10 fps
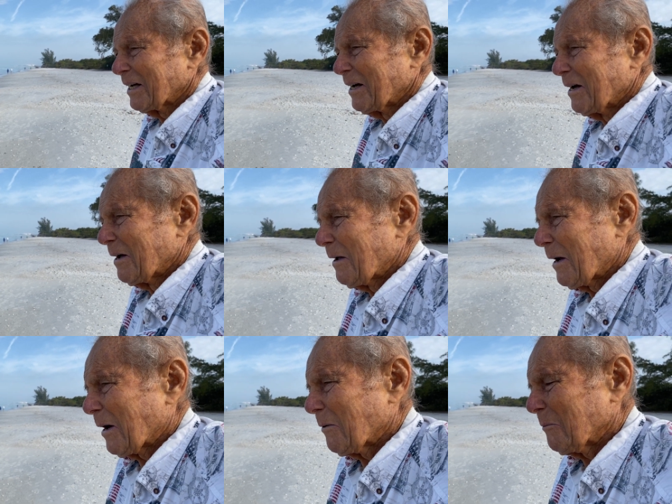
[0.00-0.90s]
Your
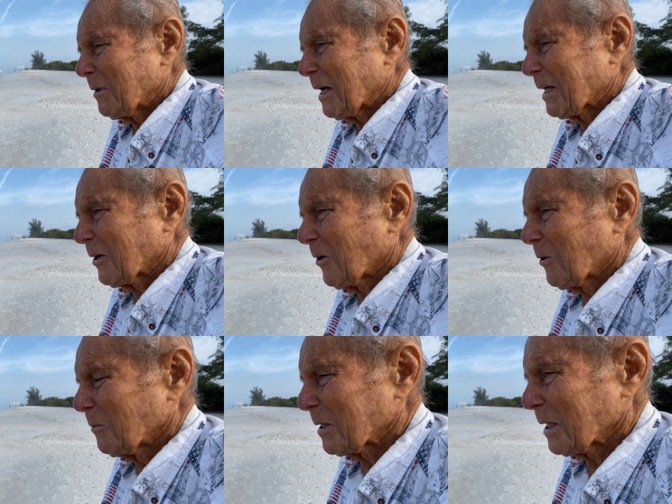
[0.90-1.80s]
back is right.
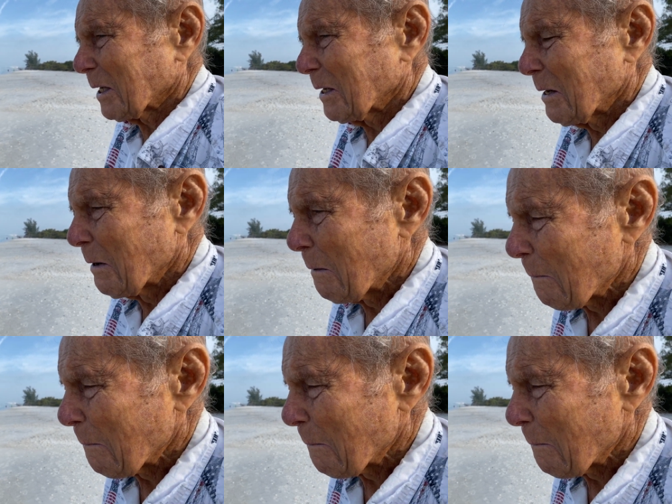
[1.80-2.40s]
You're back home.